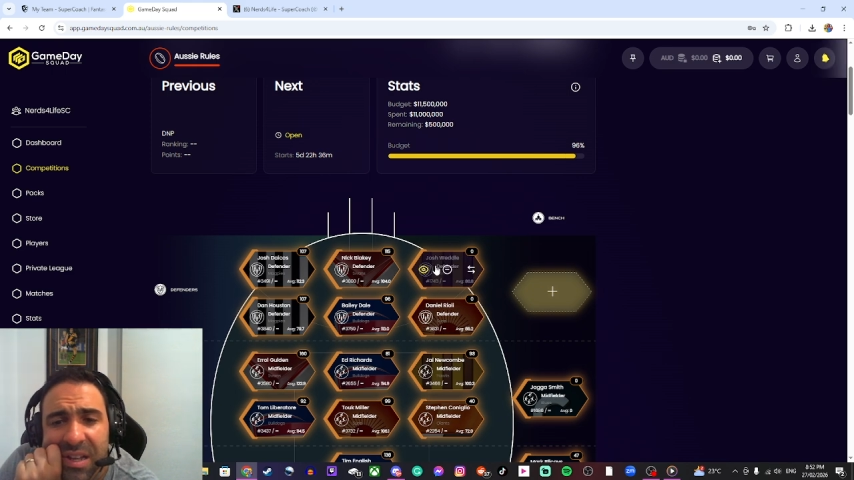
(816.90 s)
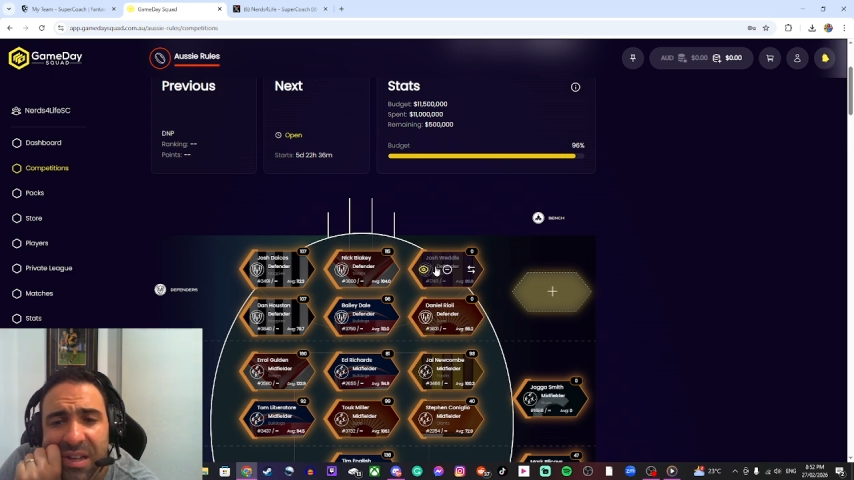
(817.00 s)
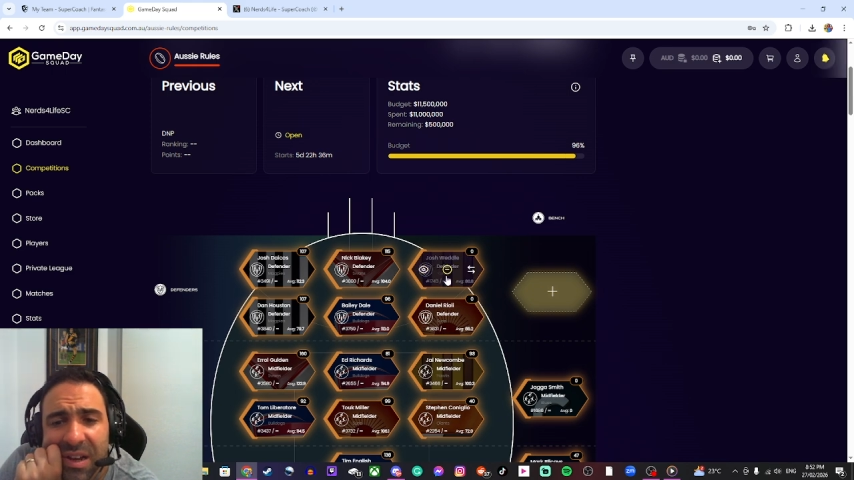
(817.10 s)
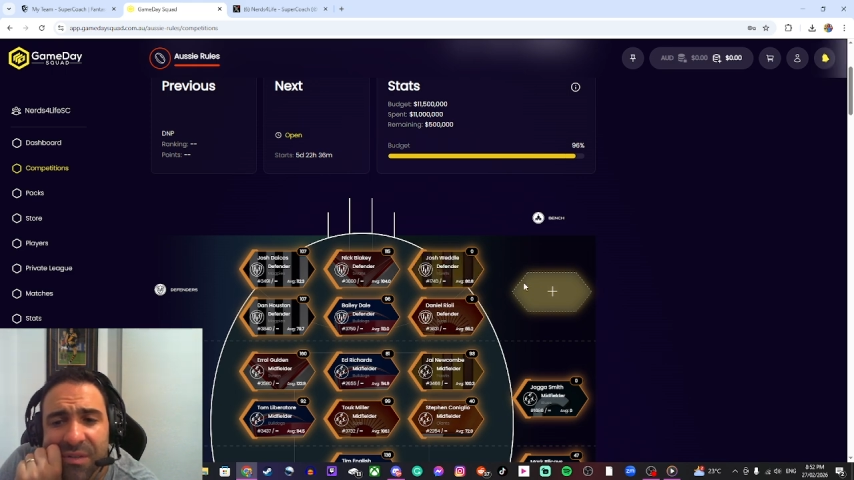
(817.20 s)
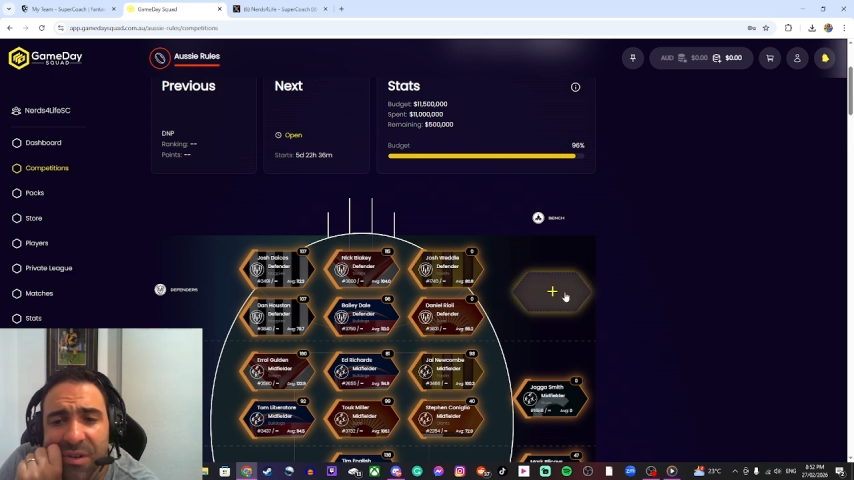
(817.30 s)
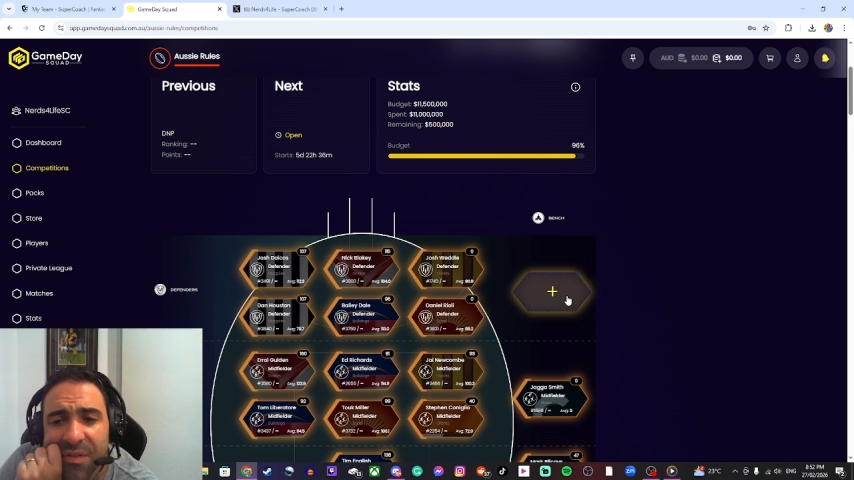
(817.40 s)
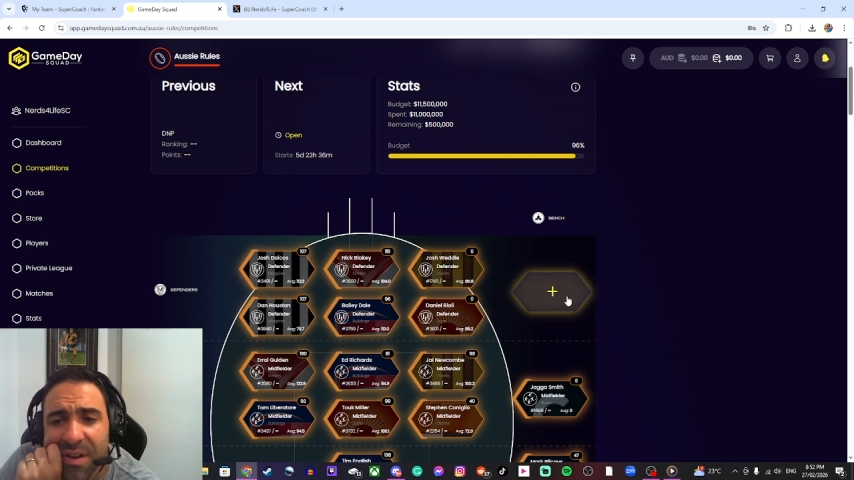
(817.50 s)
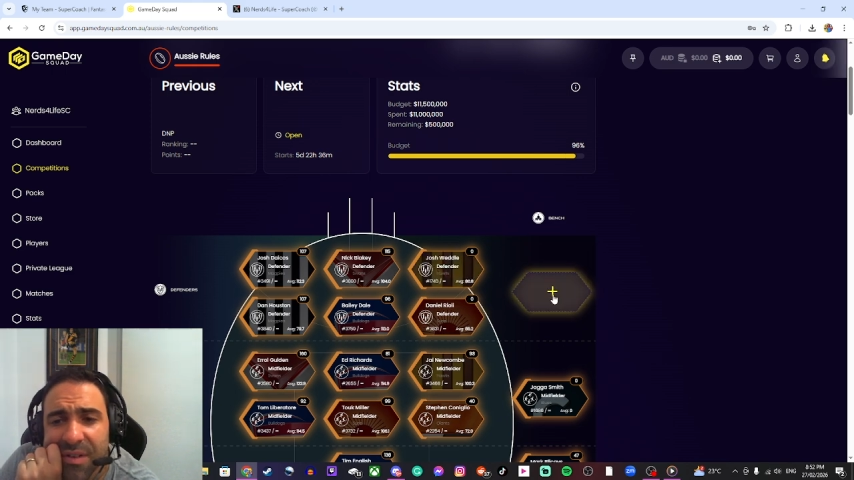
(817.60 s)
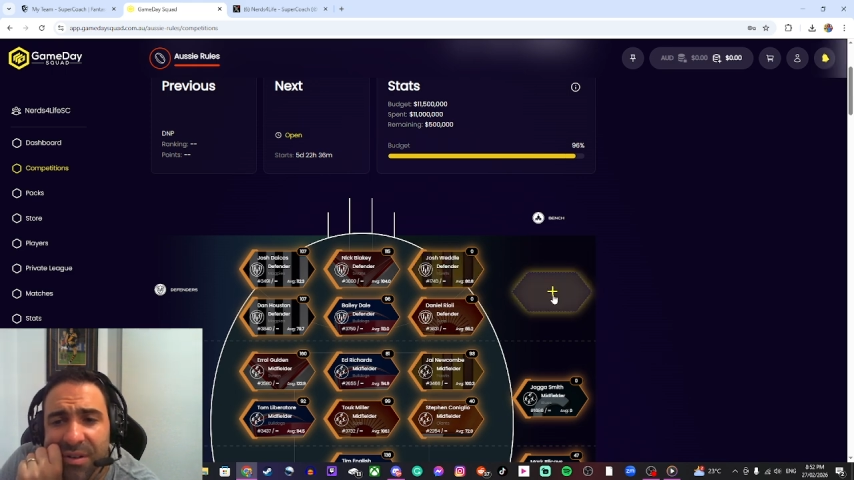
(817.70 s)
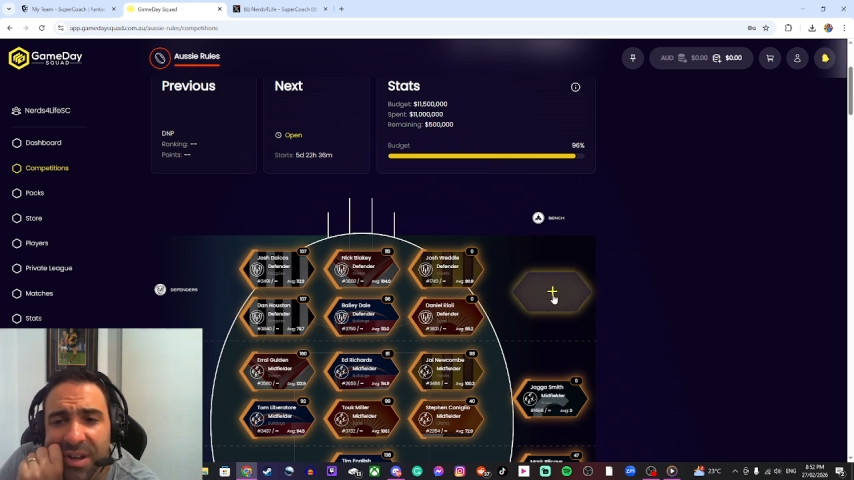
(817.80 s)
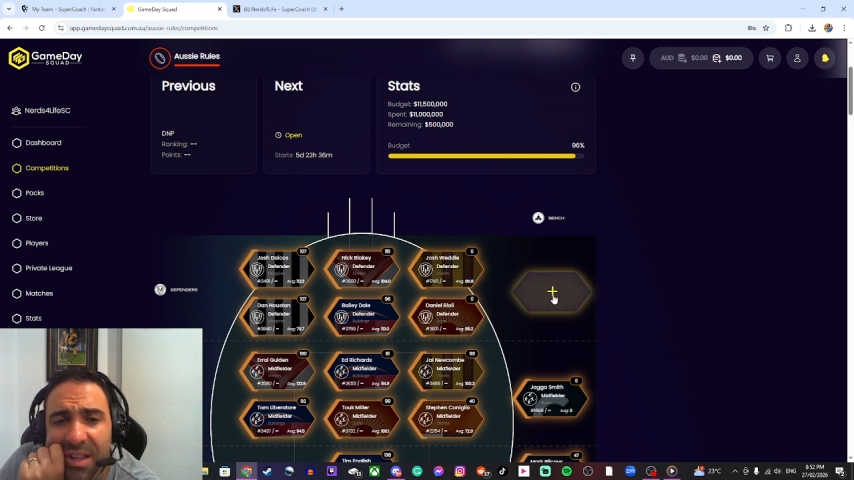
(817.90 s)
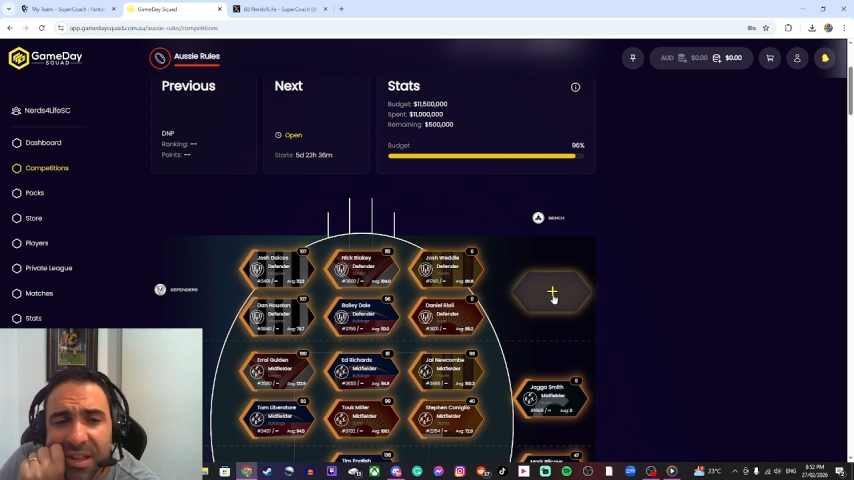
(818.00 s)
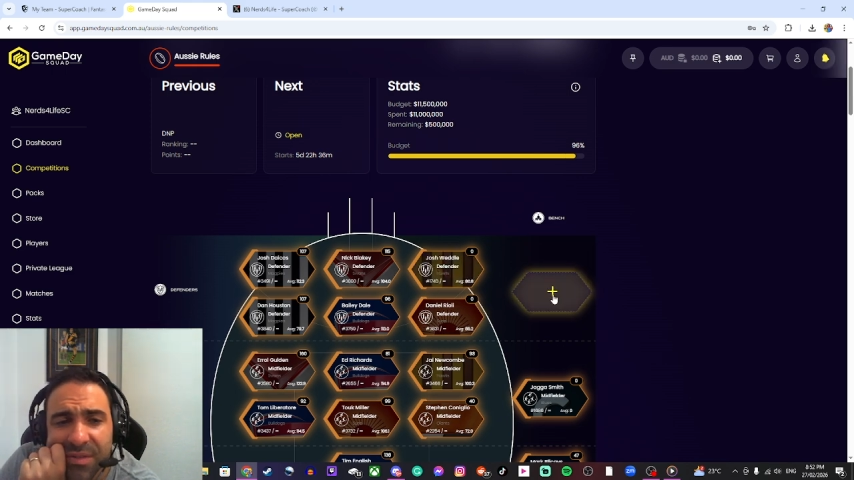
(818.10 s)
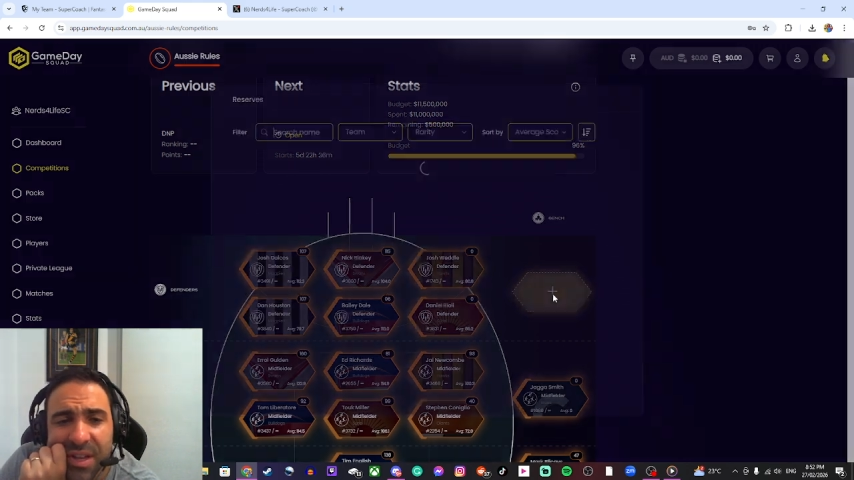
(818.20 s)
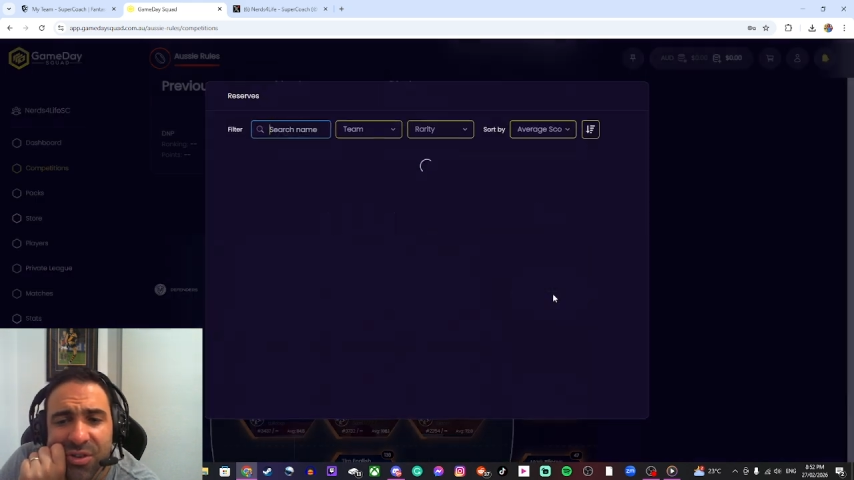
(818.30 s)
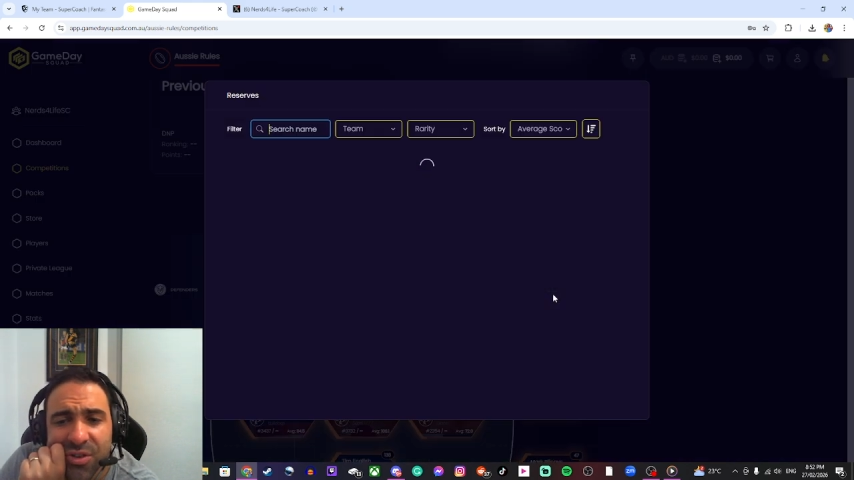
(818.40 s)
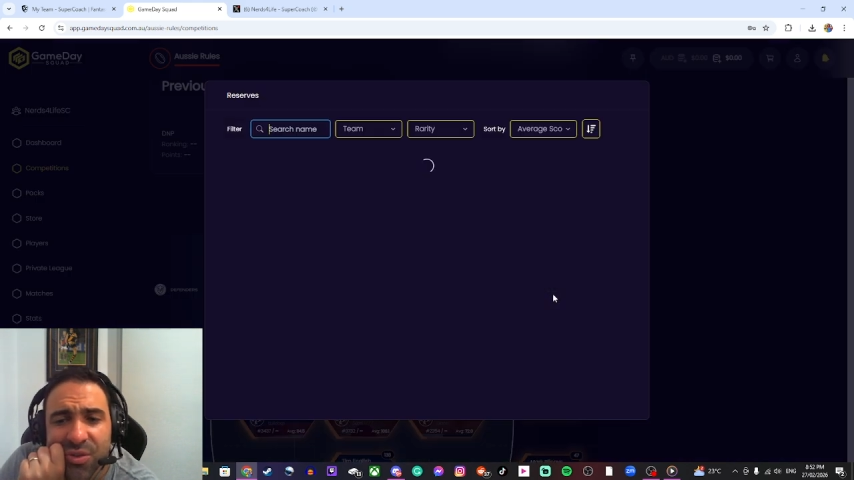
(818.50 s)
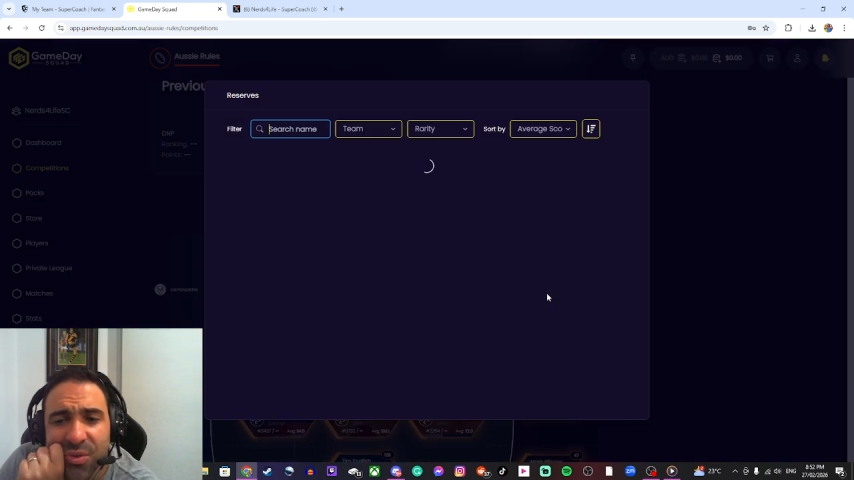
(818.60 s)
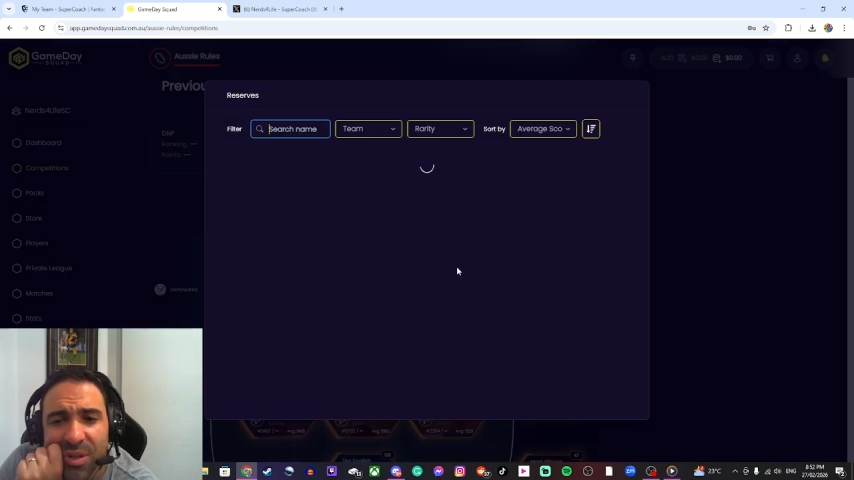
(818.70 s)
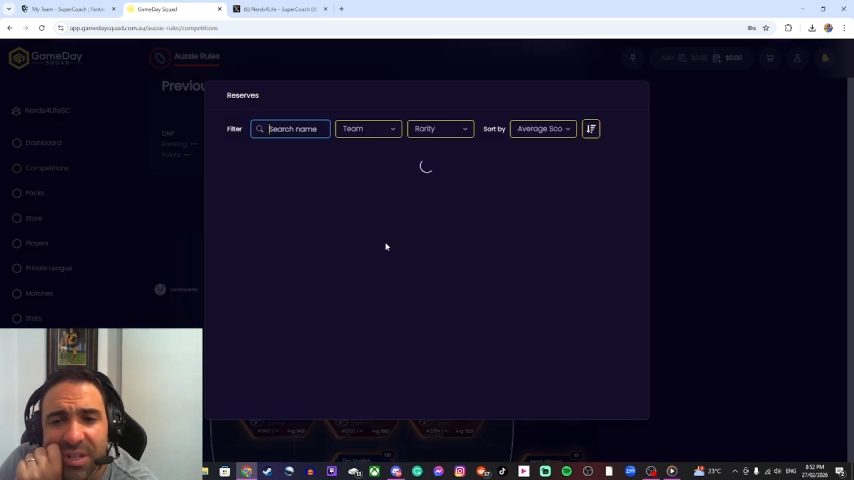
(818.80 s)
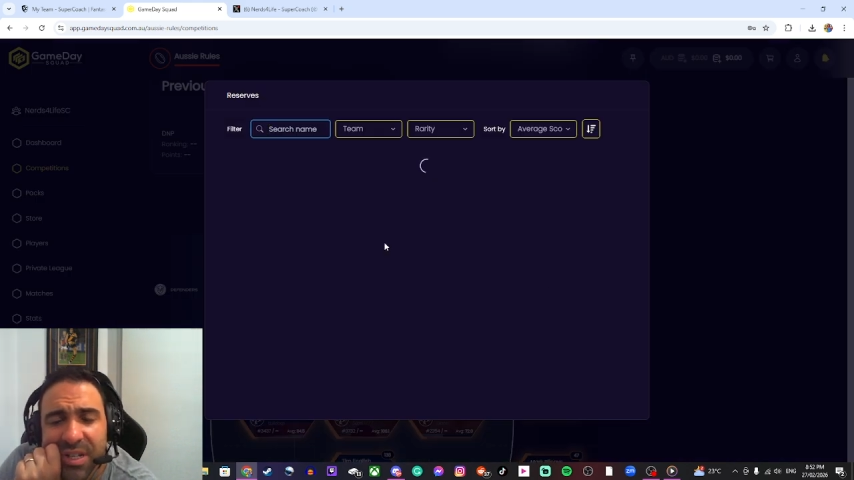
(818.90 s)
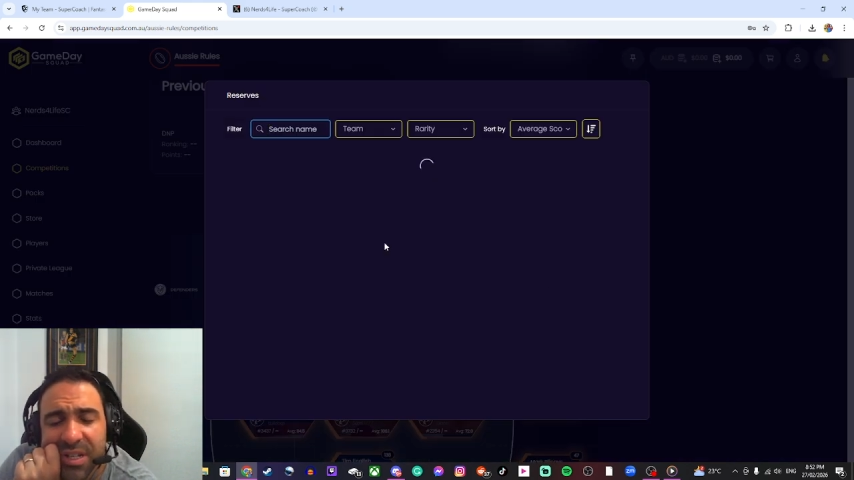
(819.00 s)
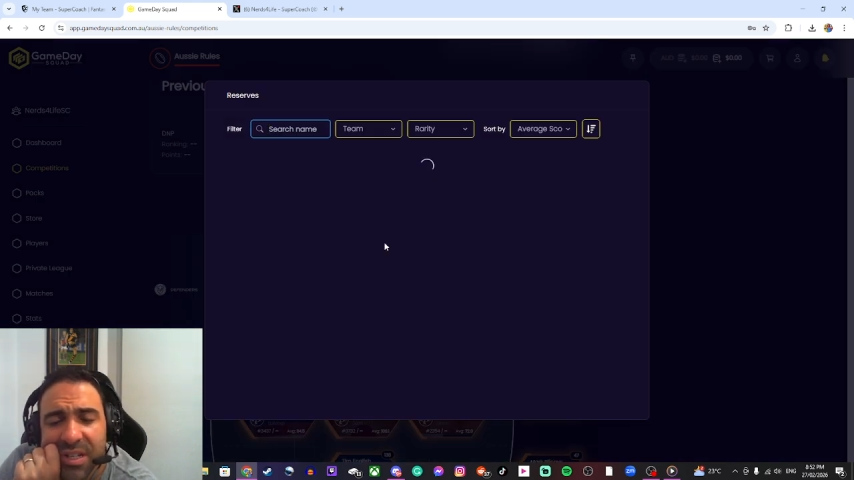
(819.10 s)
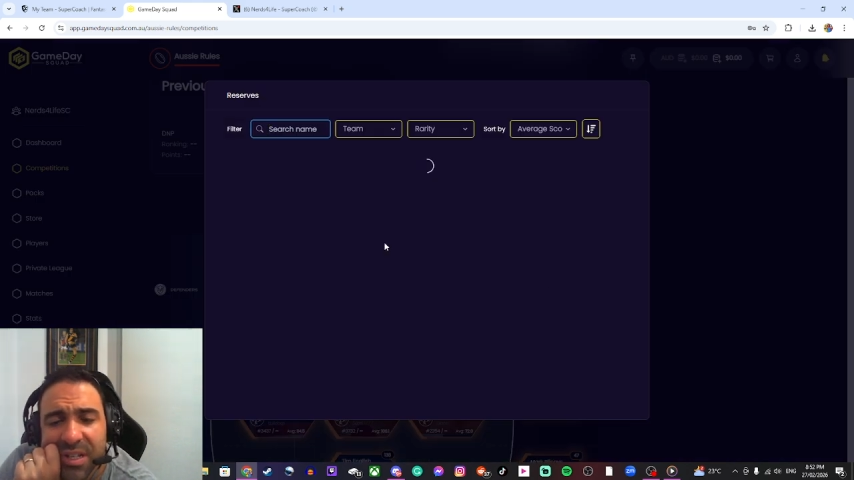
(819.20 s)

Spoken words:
I've got 500k left. That's surely